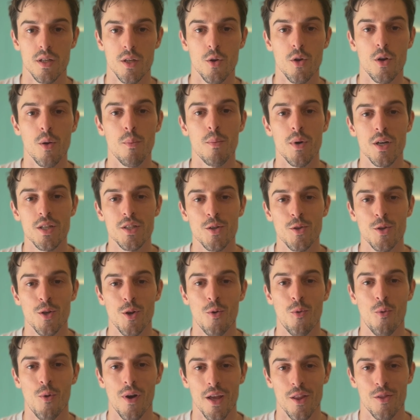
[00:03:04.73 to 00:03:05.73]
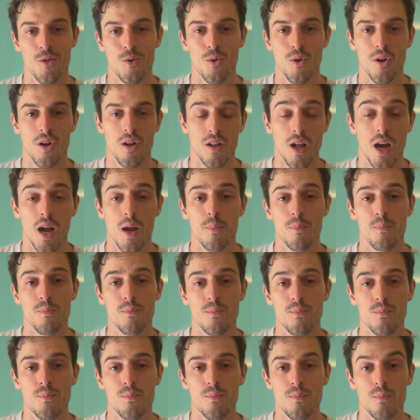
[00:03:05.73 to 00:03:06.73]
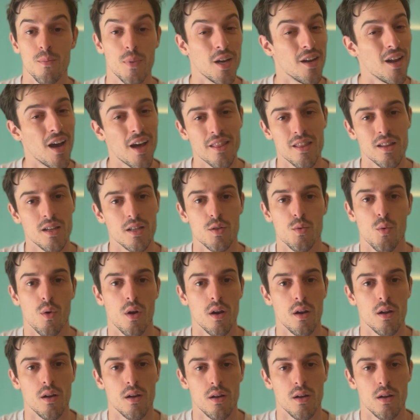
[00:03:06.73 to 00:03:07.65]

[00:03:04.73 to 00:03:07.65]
you can muscle your way through a climb, but not this one.